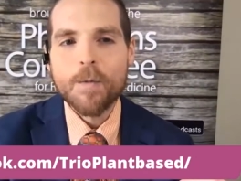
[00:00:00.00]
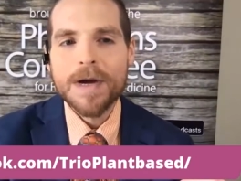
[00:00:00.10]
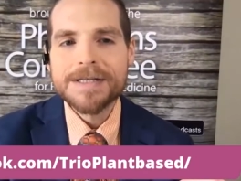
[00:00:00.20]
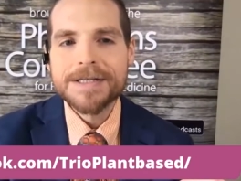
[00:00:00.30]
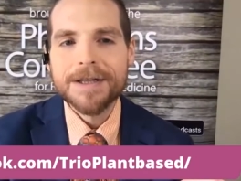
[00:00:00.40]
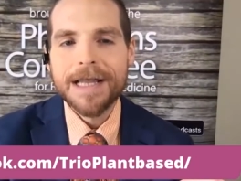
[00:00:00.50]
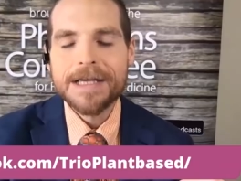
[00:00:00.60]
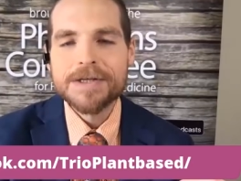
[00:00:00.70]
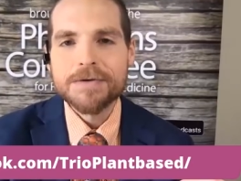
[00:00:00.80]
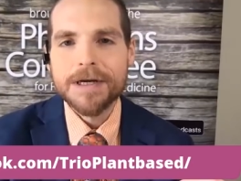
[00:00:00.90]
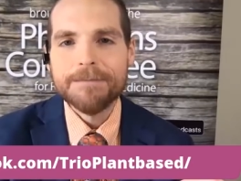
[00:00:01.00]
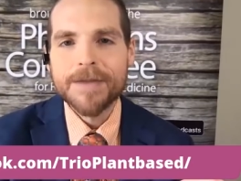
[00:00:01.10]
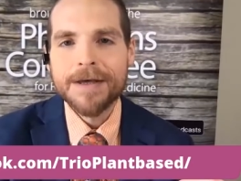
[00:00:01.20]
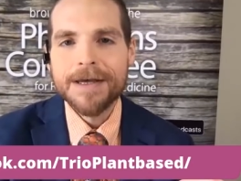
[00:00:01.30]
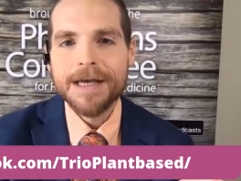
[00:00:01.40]
West Lake
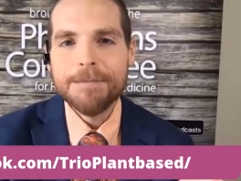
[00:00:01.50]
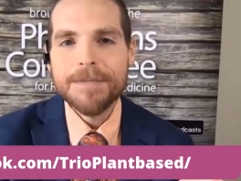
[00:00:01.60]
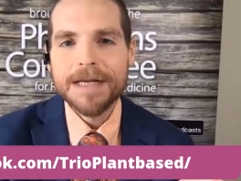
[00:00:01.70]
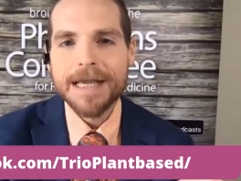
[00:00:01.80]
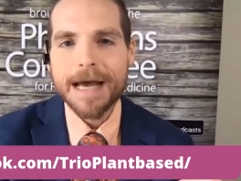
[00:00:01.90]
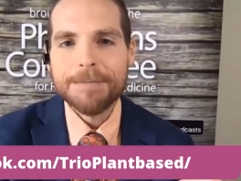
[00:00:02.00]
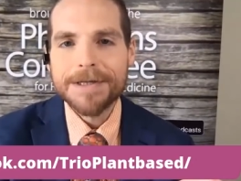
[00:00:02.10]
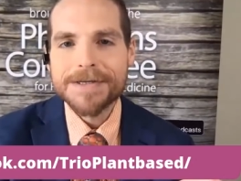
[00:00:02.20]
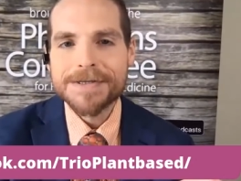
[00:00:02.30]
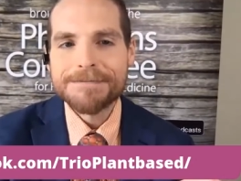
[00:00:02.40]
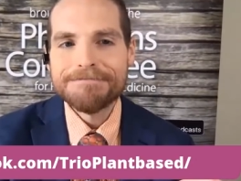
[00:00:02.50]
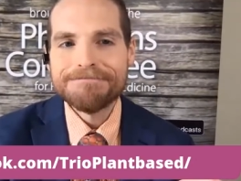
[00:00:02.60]
Street in Minneapolis.